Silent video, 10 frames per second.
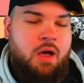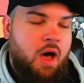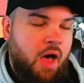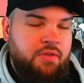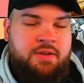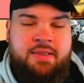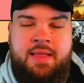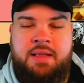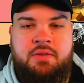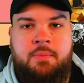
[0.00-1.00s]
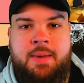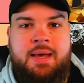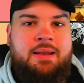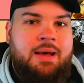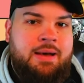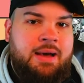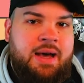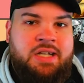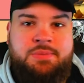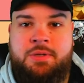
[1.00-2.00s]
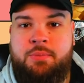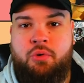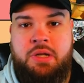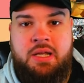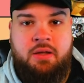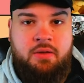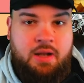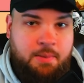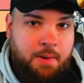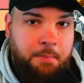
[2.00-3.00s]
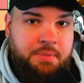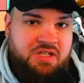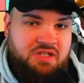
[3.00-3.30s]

Other than that though, man, has been your boy Dyl and I'm out. Peace